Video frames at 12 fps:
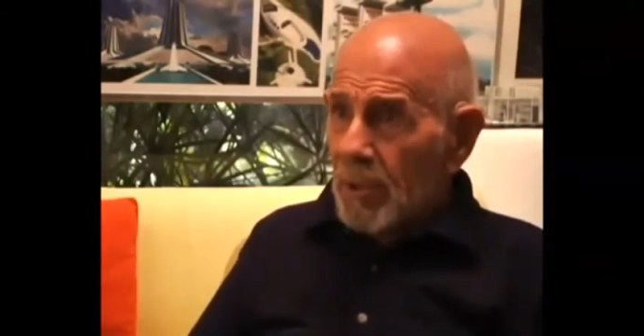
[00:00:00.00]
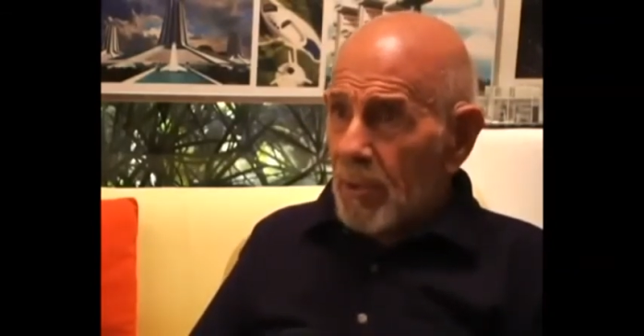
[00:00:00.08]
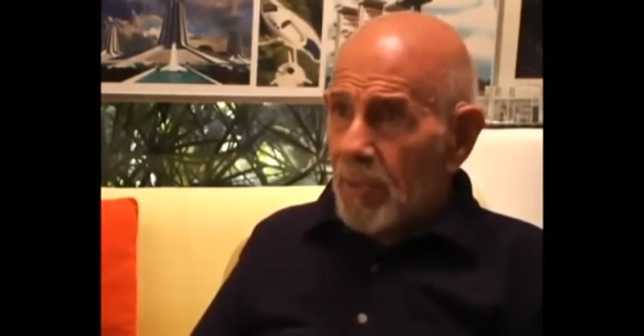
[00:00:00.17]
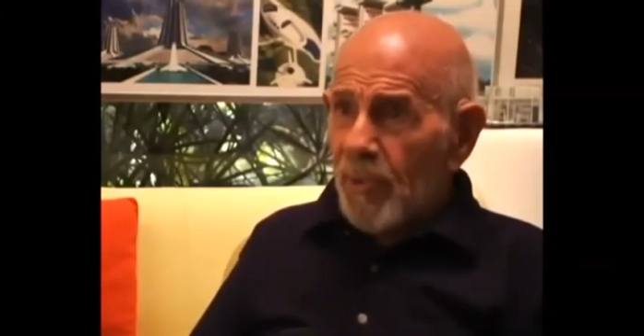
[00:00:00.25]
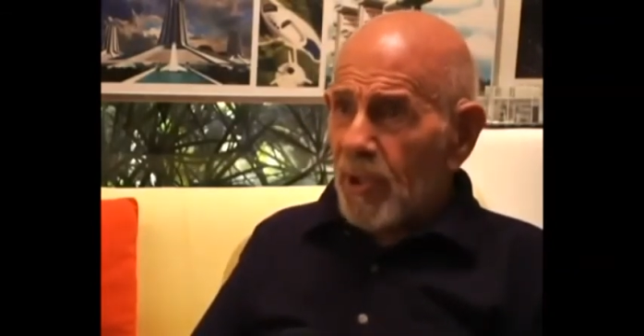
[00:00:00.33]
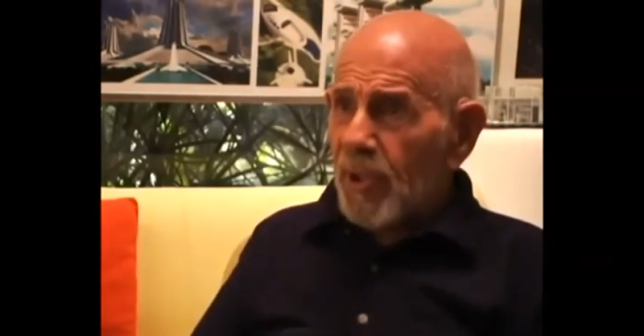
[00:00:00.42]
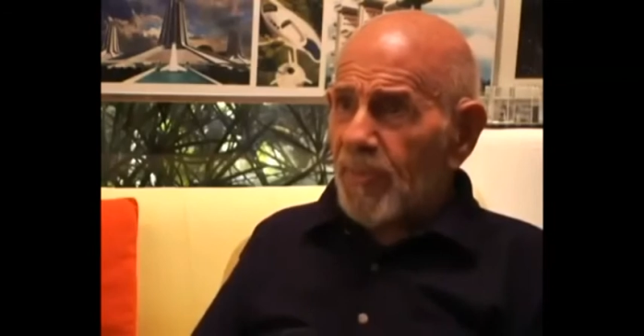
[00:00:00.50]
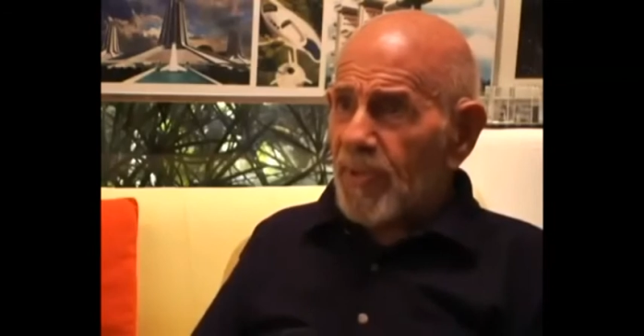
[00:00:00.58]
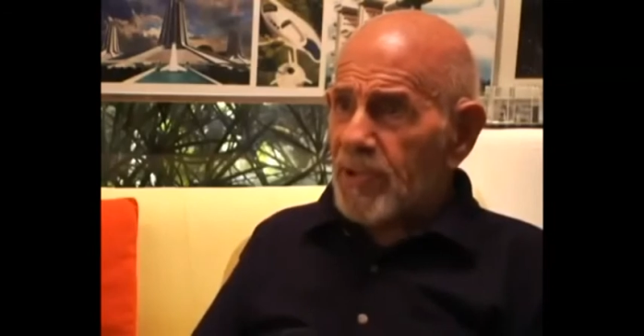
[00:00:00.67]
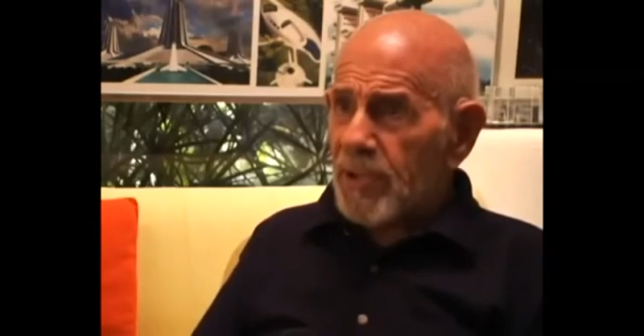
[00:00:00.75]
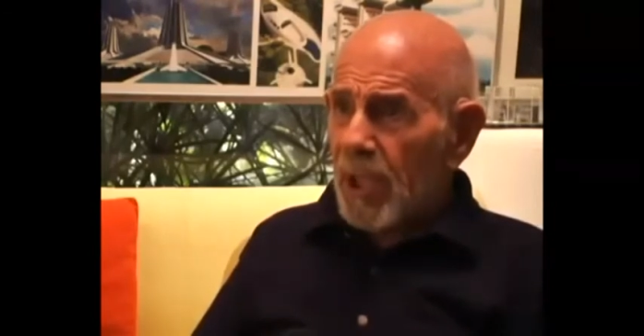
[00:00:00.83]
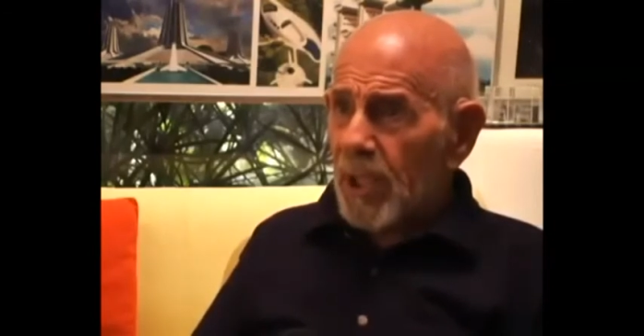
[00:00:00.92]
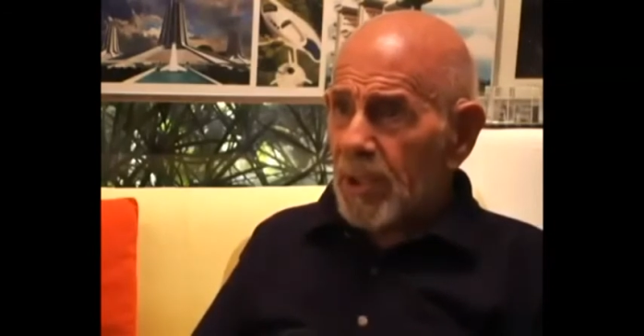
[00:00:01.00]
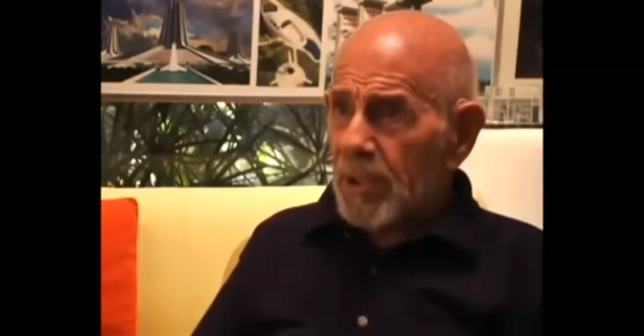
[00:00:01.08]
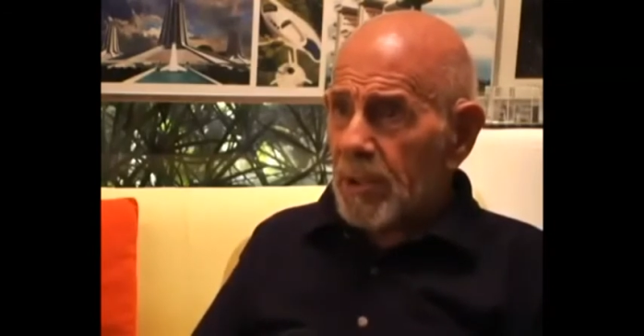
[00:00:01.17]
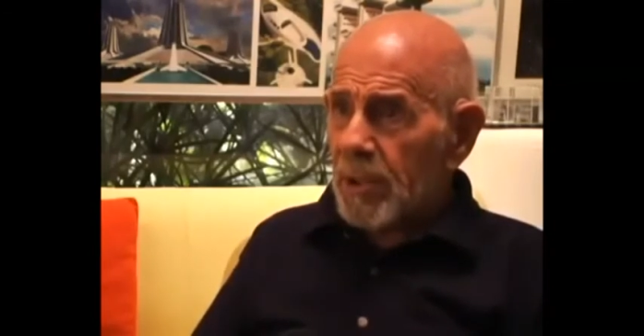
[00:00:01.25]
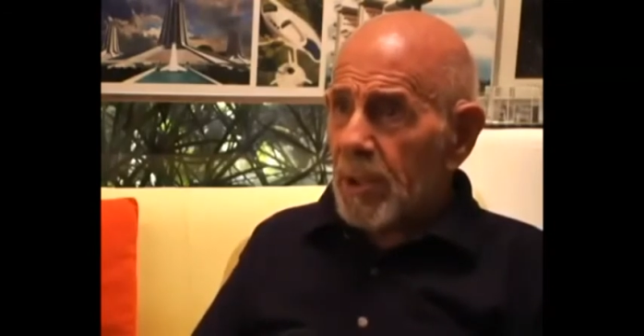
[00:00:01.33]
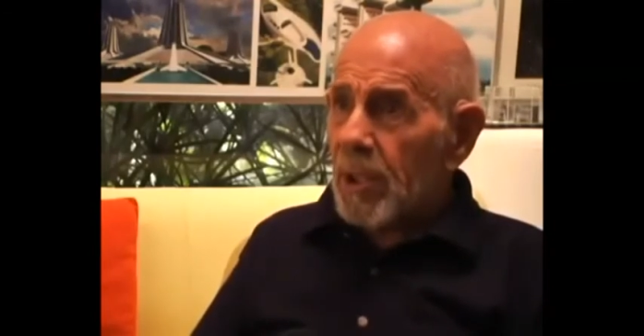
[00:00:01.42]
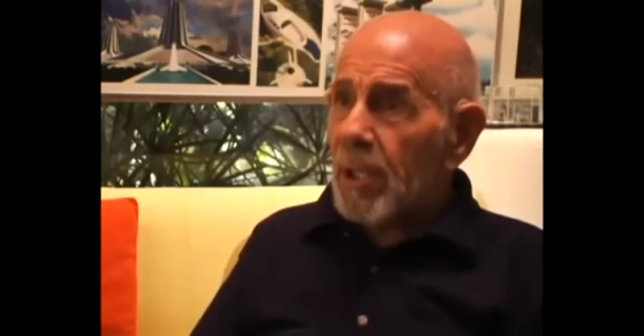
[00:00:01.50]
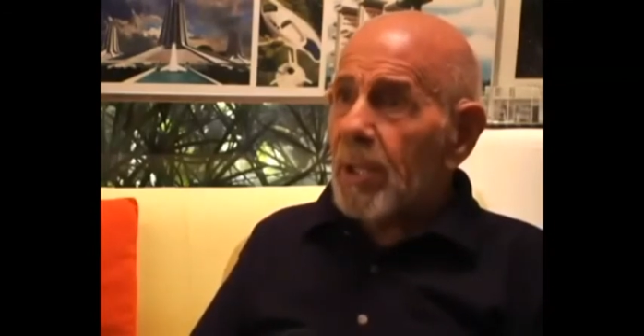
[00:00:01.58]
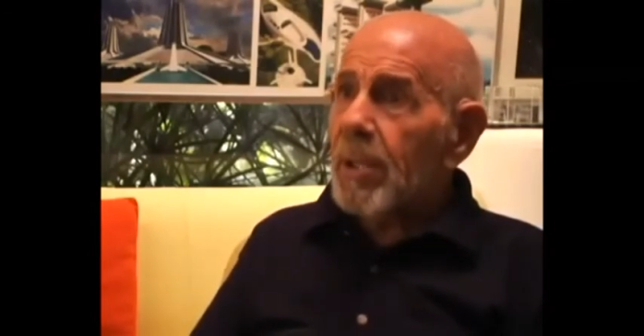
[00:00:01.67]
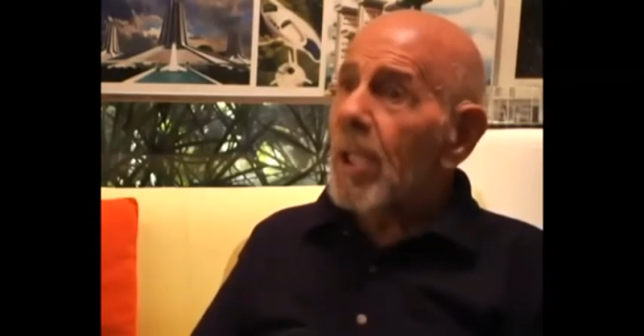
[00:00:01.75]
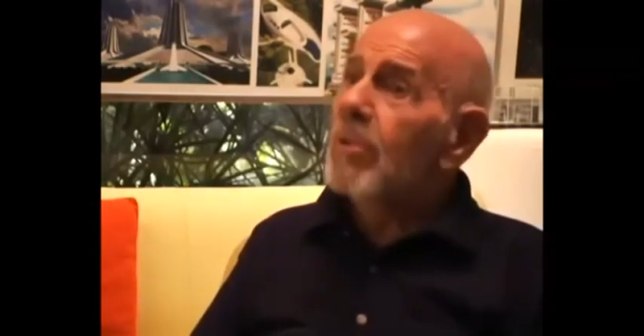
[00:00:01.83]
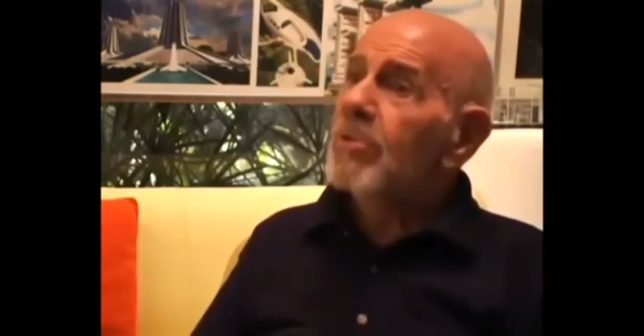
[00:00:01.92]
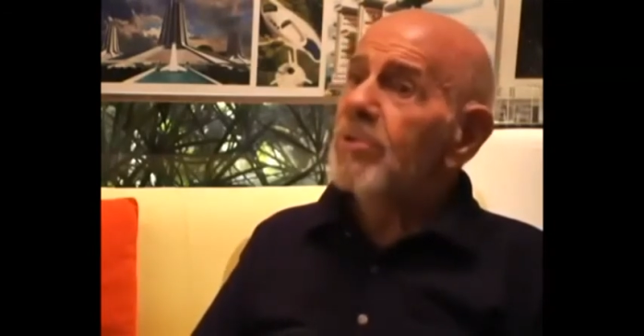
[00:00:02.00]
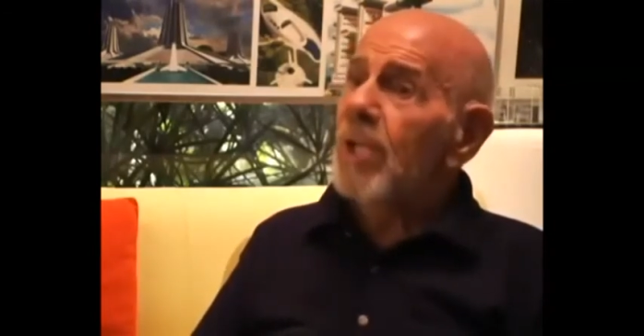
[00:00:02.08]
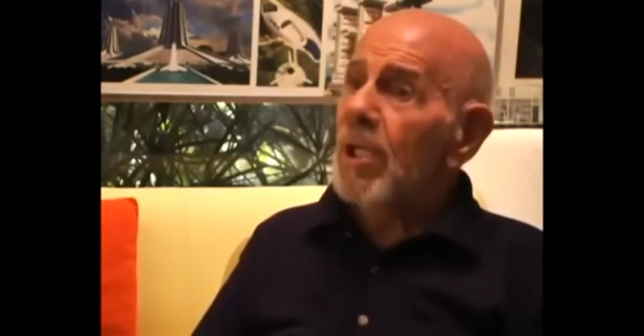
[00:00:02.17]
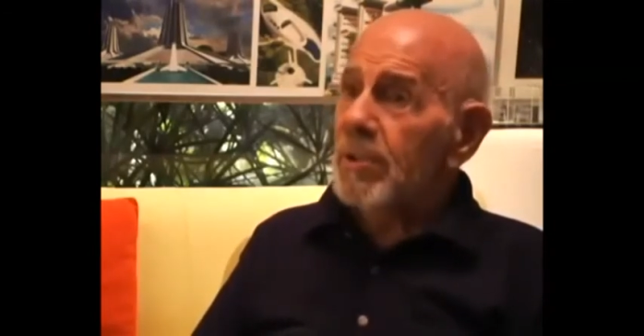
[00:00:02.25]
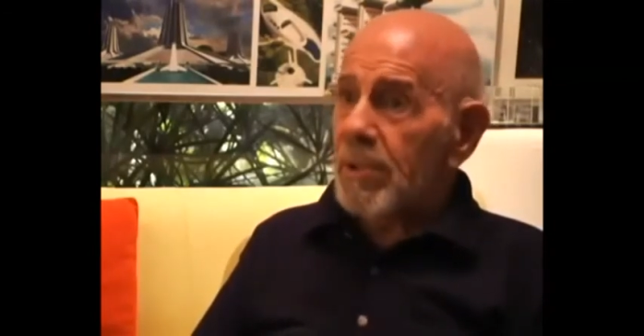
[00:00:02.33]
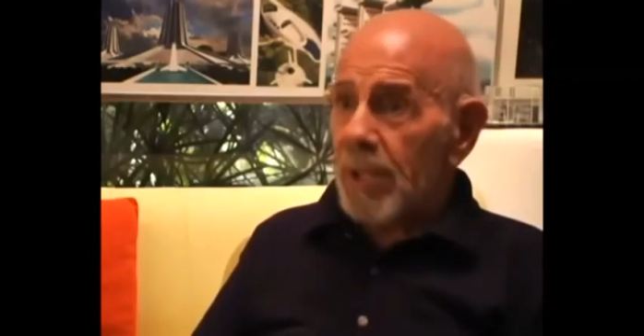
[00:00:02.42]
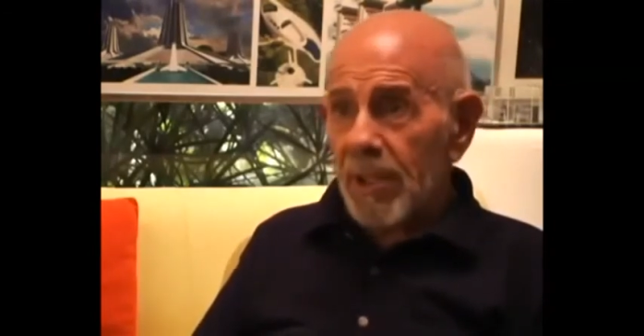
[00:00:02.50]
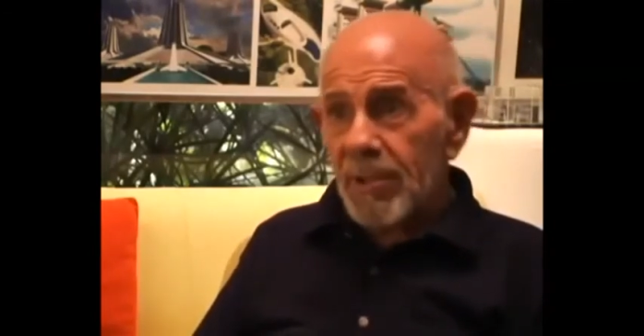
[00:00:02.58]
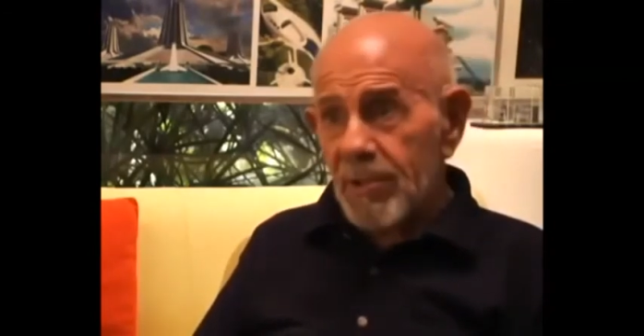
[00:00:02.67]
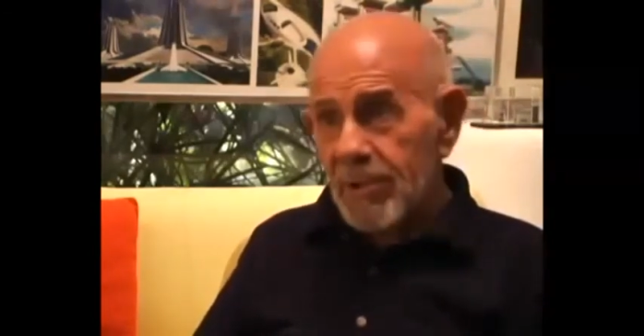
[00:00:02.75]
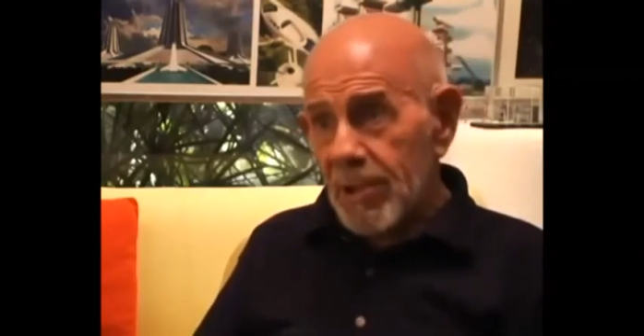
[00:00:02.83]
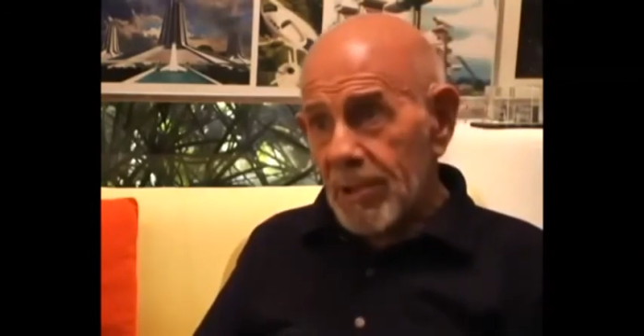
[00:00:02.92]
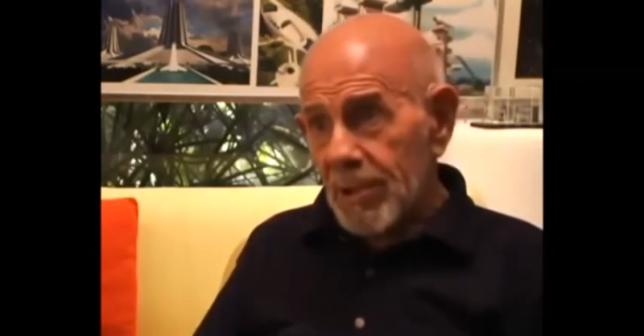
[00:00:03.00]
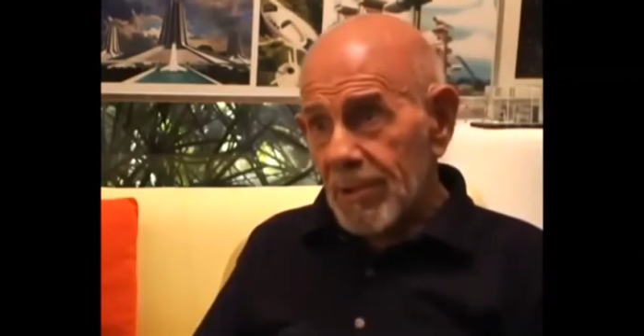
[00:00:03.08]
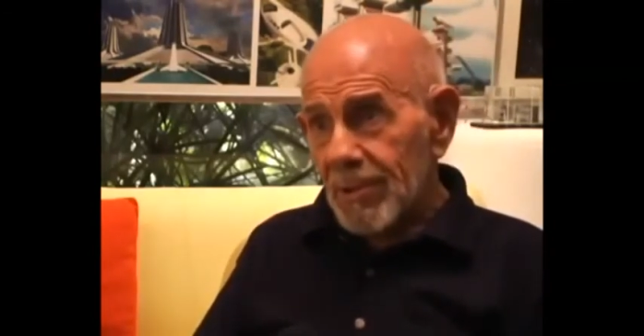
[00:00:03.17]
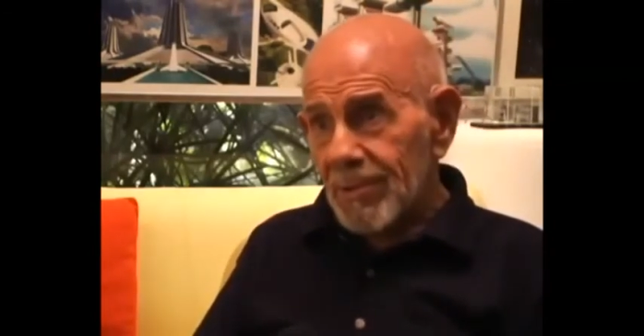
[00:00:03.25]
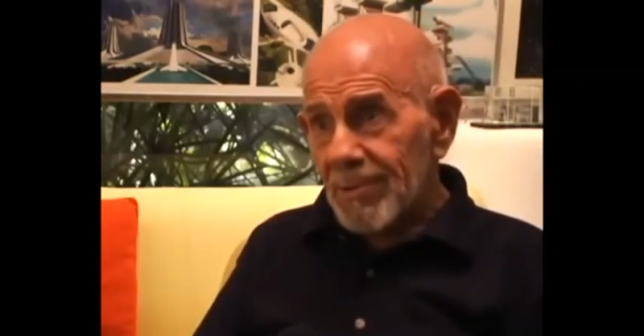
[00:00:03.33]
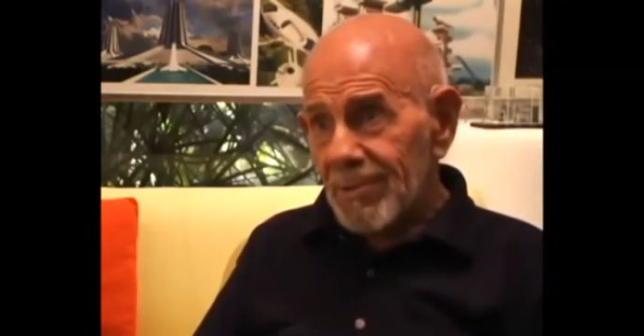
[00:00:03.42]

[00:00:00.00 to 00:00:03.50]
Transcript: we put up the sign, Thou shalt not steal.